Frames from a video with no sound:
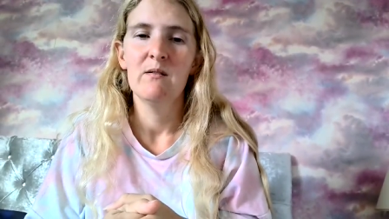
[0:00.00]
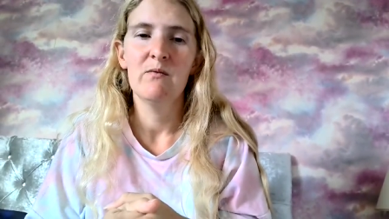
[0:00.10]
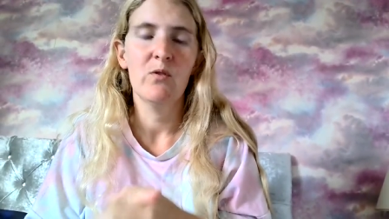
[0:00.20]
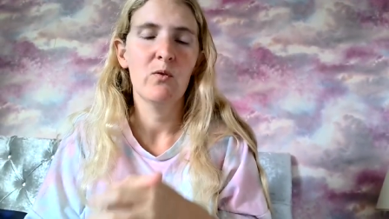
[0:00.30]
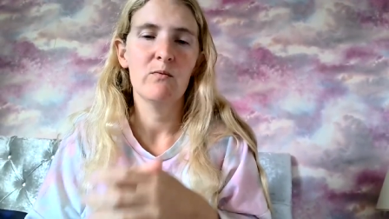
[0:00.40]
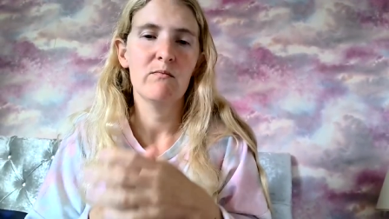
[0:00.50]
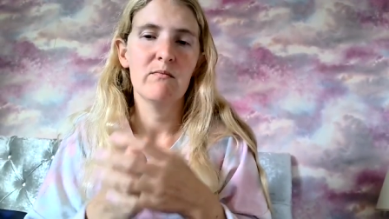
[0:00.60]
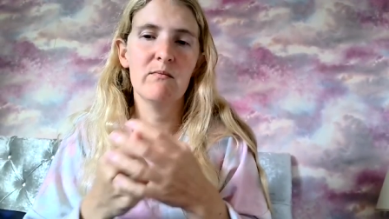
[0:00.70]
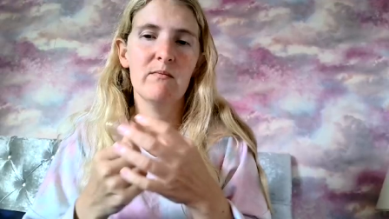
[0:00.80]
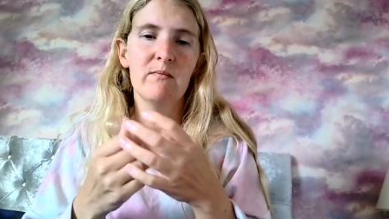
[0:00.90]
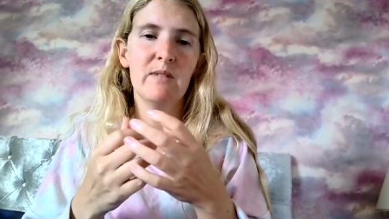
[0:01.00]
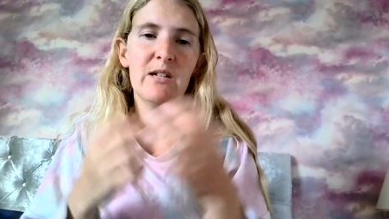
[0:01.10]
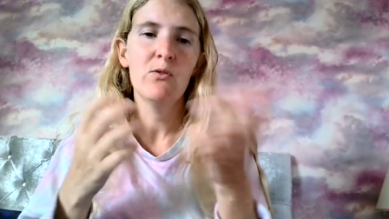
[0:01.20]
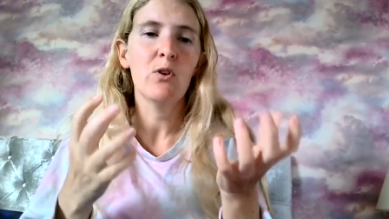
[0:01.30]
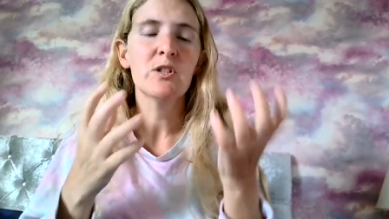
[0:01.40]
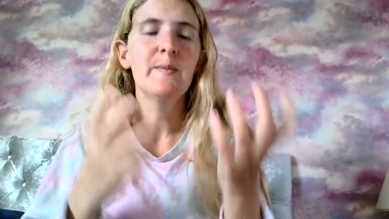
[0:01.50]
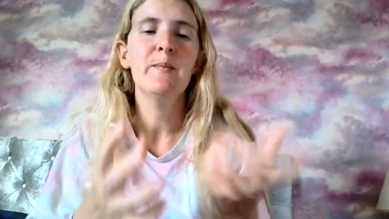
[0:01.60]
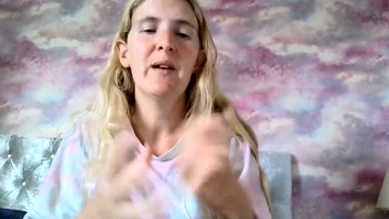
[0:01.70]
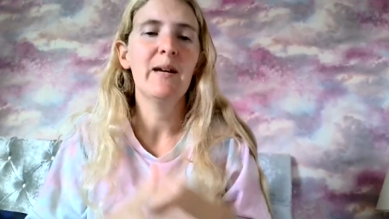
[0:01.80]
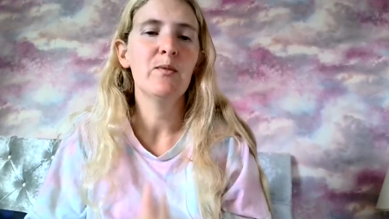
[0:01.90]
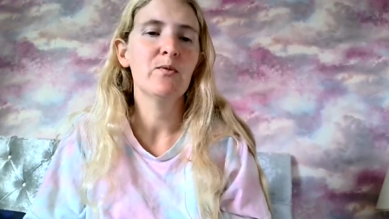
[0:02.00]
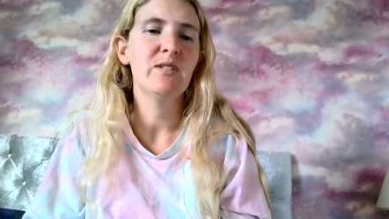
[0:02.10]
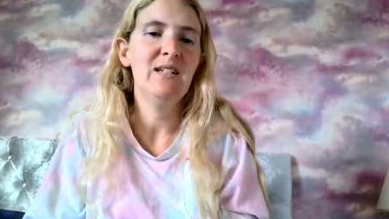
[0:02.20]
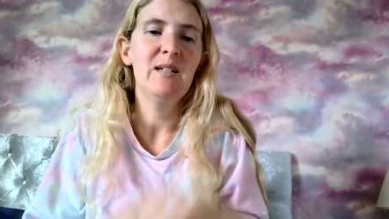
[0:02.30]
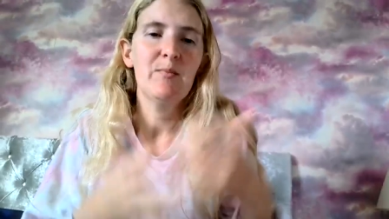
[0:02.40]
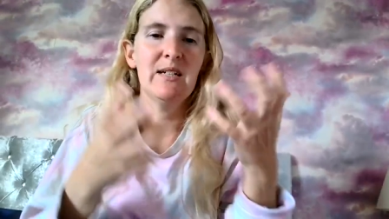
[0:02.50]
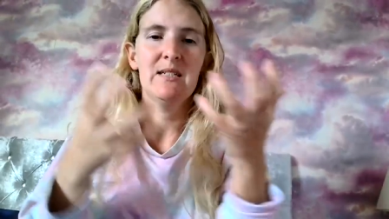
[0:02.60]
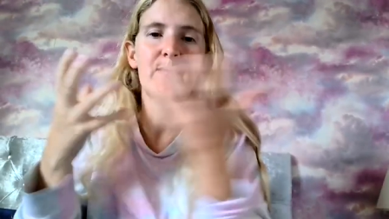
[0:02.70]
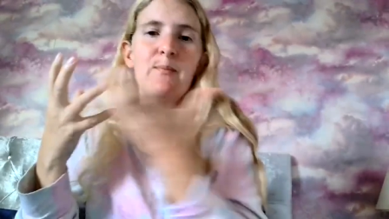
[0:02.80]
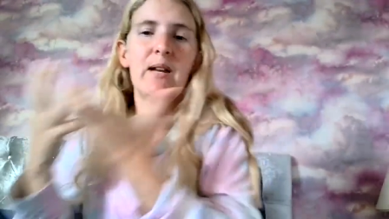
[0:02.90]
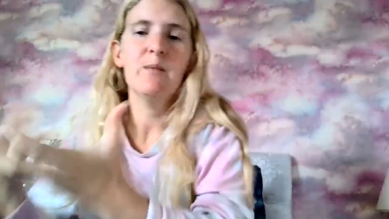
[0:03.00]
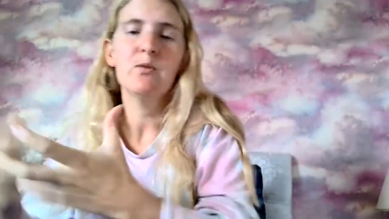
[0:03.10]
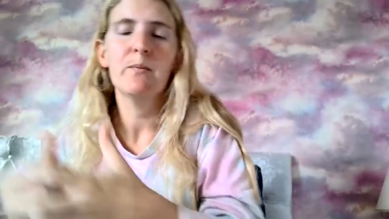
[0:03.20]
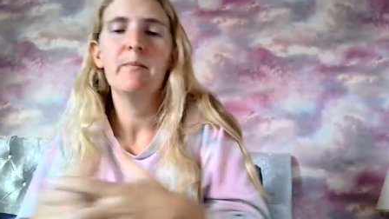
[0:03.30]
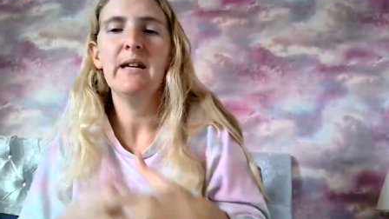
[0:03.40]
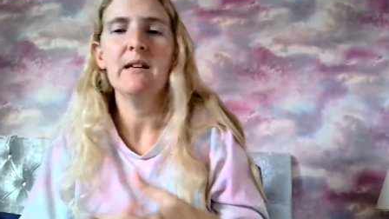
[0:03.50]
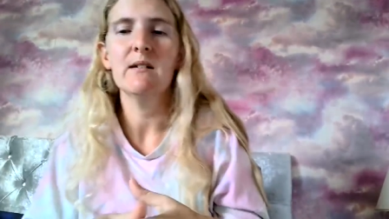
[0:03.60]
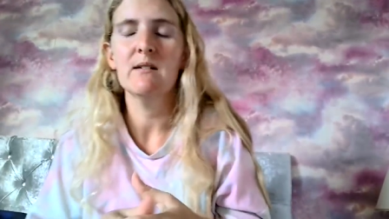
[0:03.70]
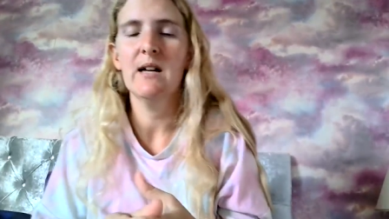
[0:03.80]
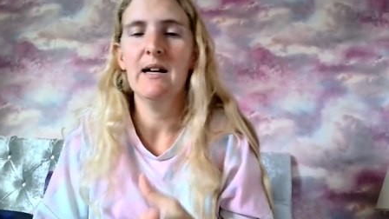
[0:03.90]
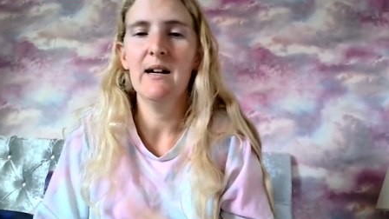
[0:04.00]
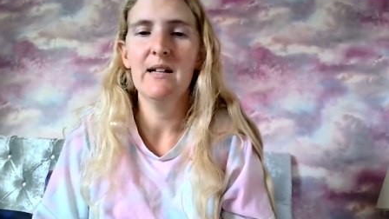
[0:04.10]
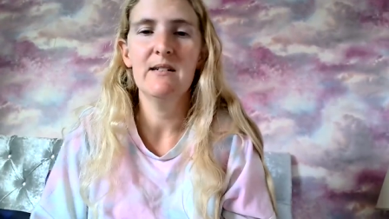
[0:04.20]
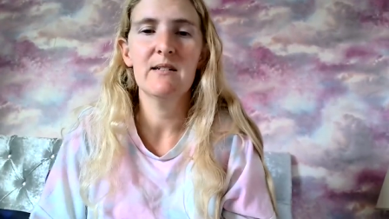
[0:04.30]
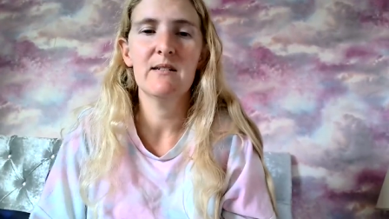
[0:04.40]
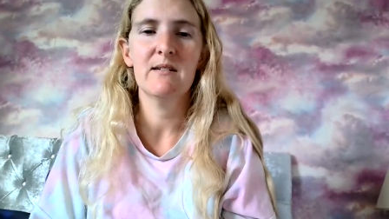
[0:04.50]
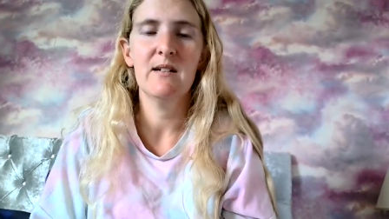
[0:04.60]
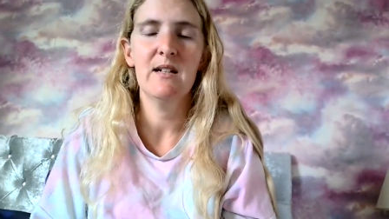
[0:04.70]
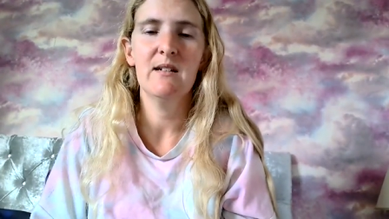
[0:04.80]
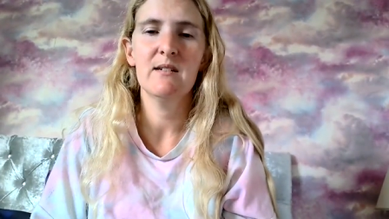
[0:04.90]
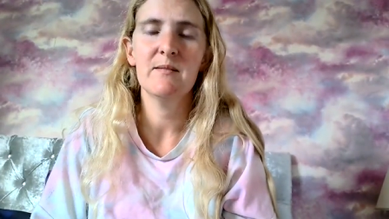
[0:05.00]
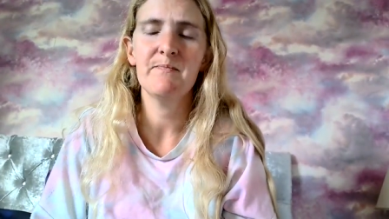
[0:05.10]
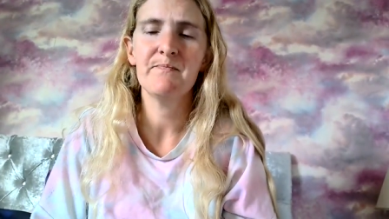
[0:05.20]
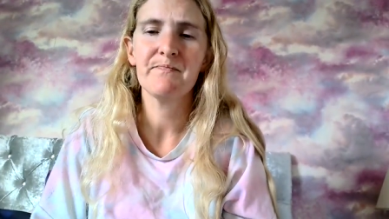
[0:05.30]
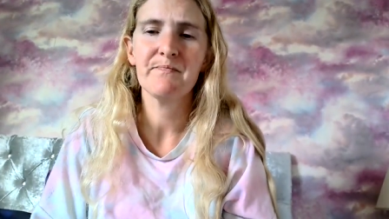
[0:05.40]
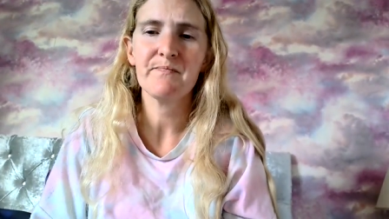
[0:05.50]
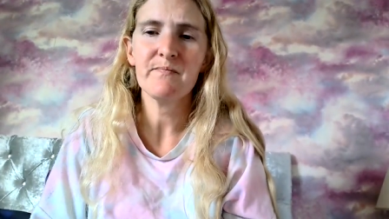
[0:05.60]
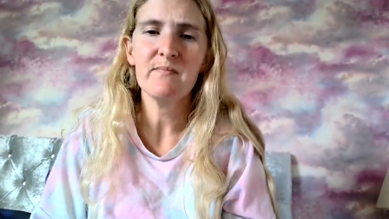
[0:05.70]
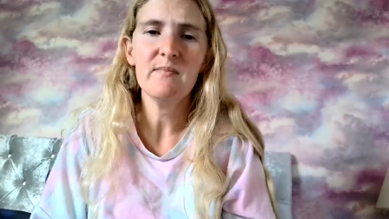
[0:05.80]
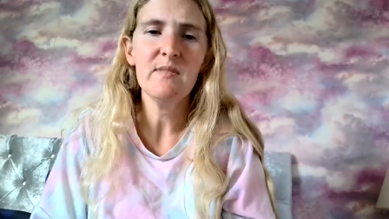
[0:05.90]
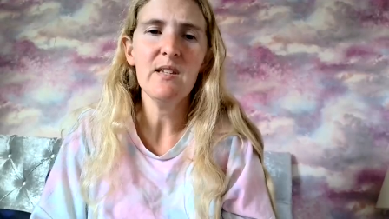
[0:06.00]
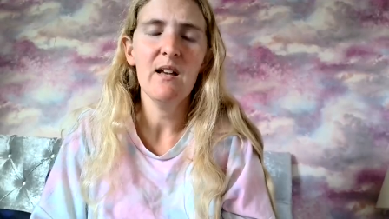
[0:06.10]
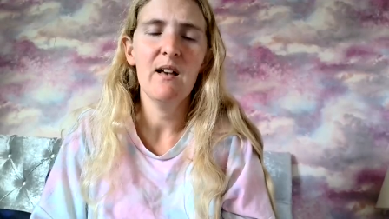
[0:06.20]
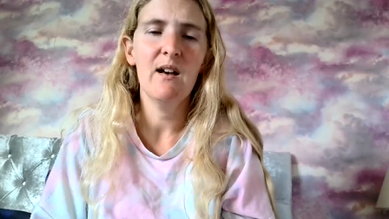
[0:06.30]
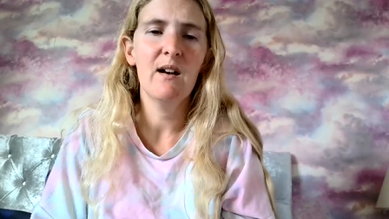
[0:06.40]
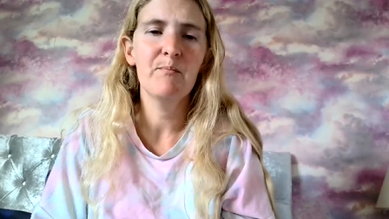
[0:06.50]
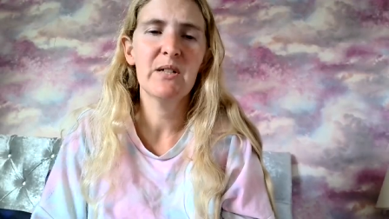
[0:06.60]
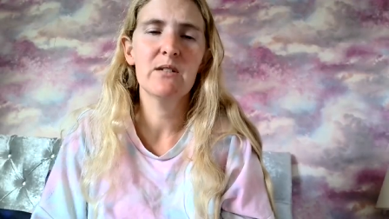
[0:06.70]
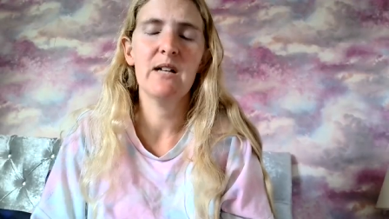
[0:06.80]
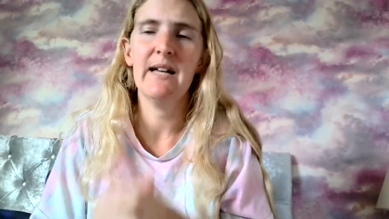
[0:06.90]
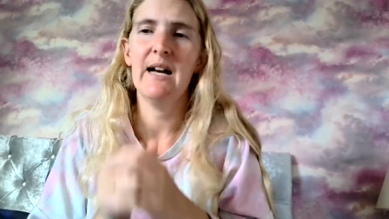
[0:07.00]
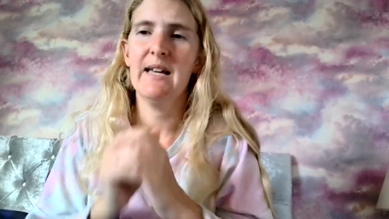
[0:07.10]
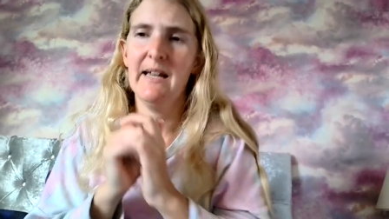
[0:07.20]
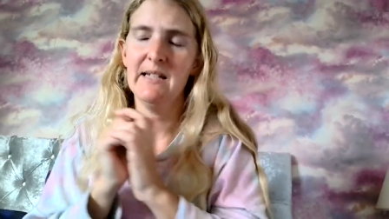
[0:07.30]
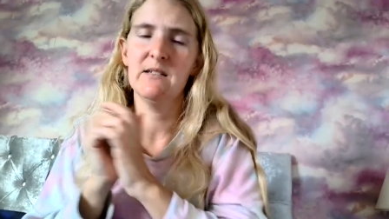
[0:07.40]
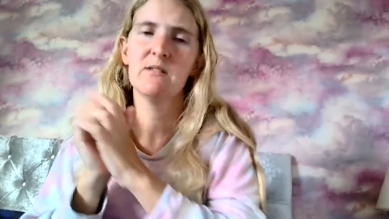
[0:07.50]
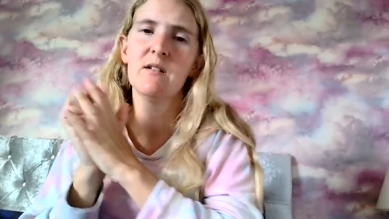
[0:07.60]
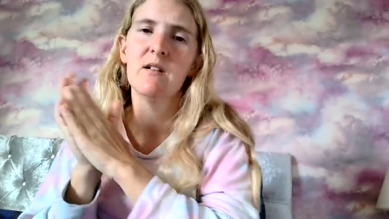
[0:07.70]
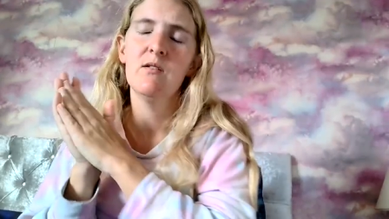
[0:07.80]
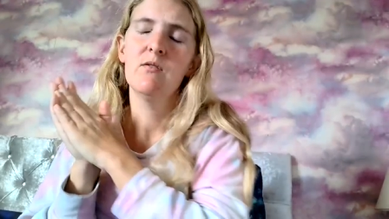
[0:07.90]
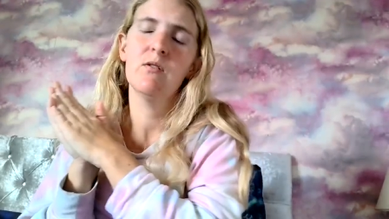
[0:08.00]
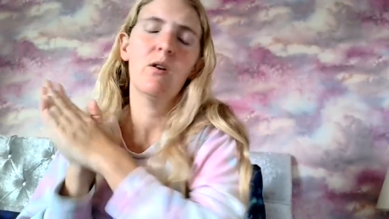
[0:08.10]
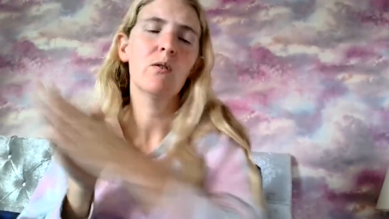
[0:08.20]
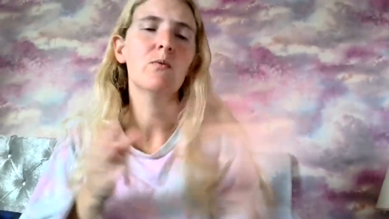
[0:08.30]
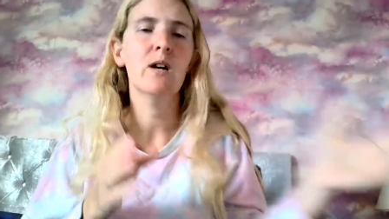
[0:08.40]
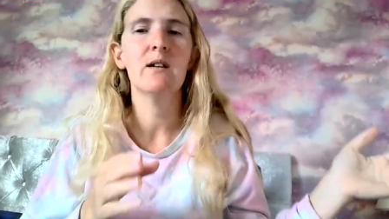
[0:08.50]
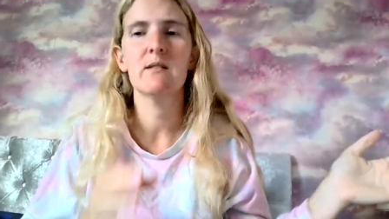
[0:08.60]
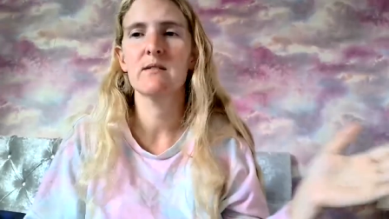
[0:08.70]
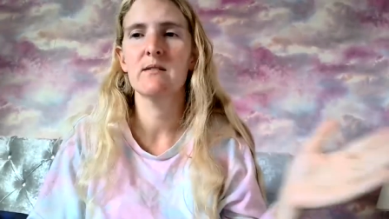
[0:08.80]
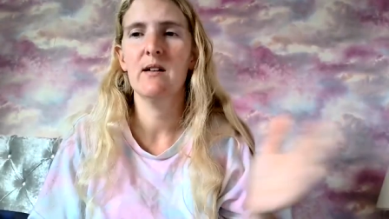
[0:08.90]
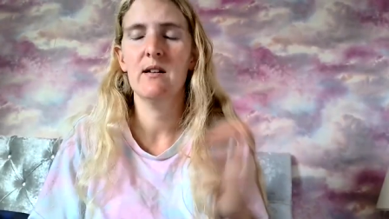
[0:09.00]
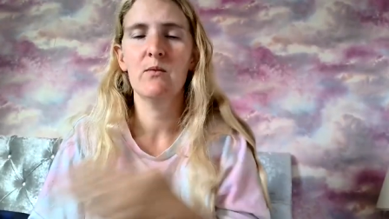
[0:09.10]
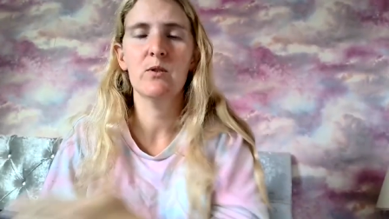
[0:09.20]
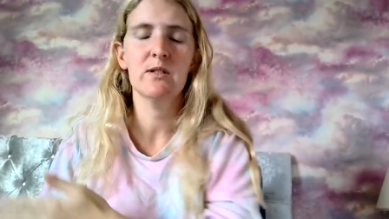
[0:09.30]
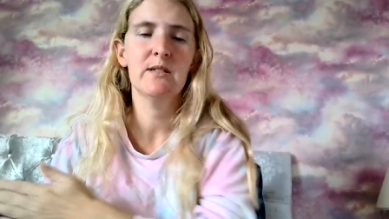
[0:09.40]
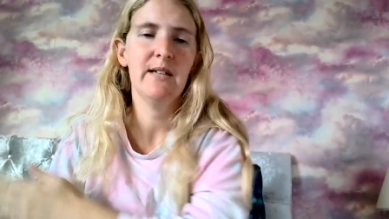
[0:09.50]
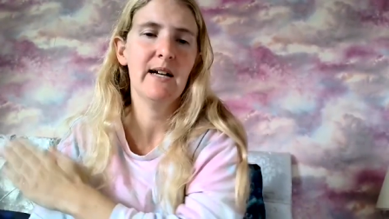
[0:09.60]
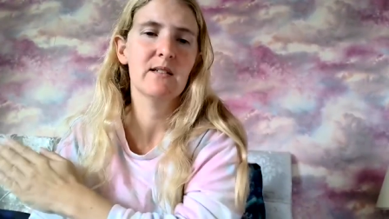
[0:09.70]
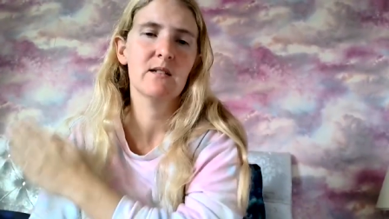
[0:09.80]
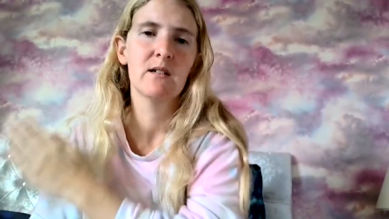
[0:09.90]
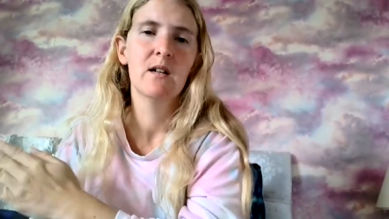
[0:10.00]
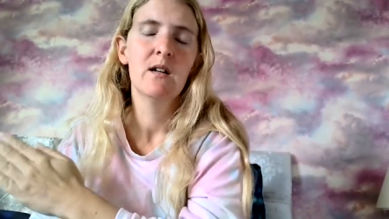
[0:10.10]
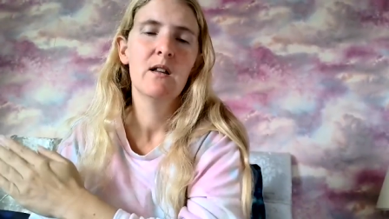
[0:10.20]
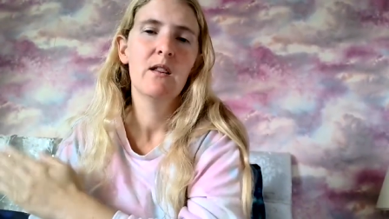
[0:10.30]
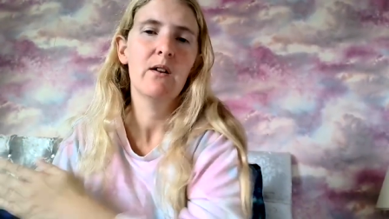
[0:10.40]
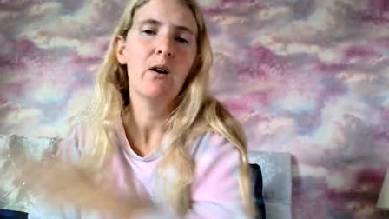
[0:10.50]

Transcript: for it not to be blamed on Diddy, but it to be blamed on me, and and um, because I, I hate the whole world, and I want to test the